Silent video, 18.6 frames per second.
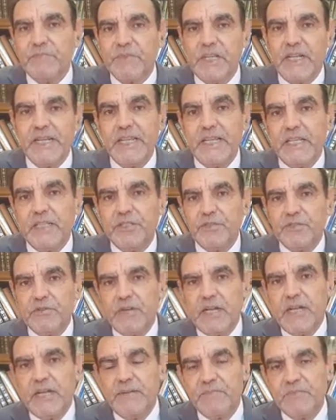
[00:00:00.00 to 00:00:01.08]
lead to
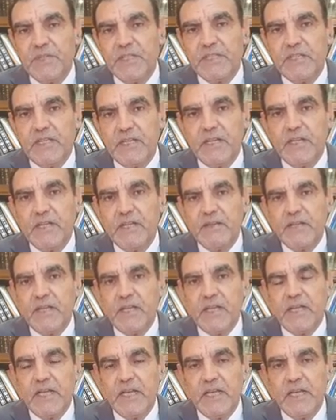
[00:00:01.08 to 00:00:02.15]

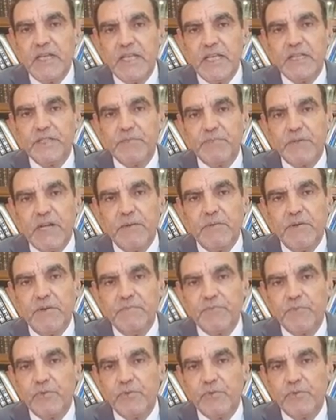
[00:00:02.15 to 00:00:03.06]
a health problem